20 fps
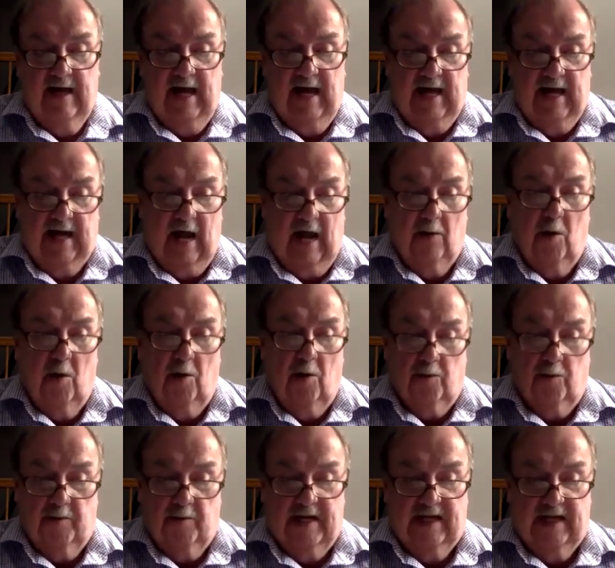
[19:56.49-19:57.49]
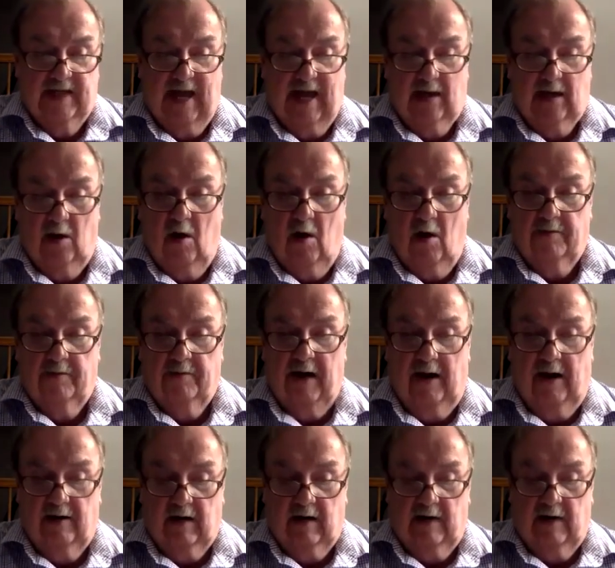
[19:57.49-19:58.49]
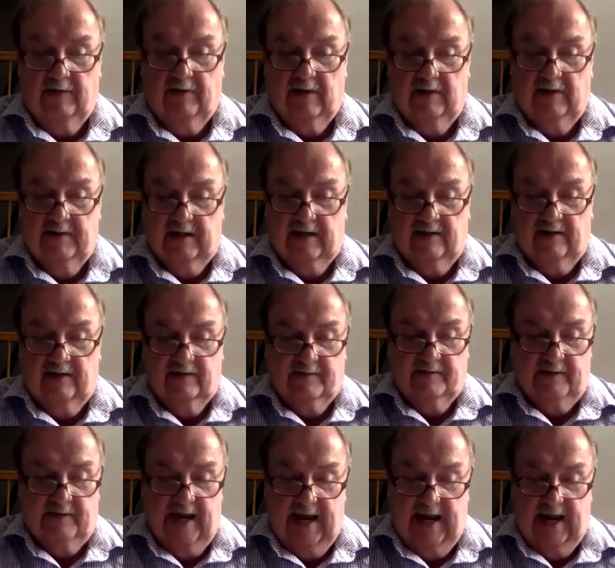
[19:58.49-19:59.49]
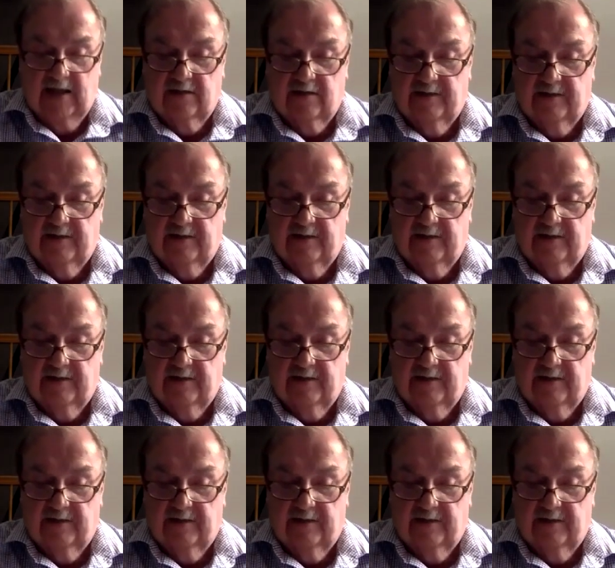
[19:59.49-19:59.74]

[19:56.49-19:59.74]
And I won't read that long paragraph in the middle of the page,